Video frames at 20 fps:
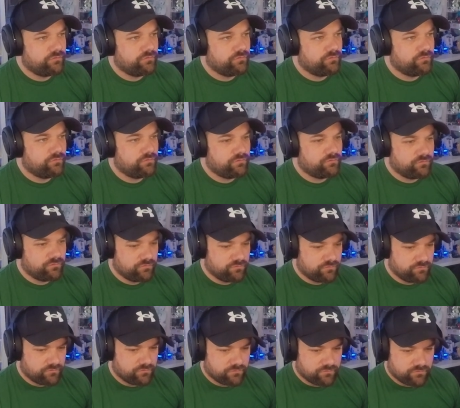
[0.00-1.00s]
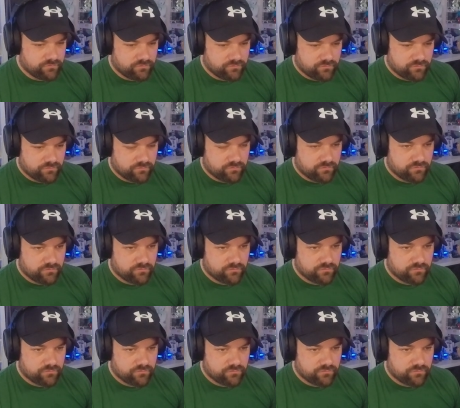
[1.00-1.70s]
No one is speaking in this clip.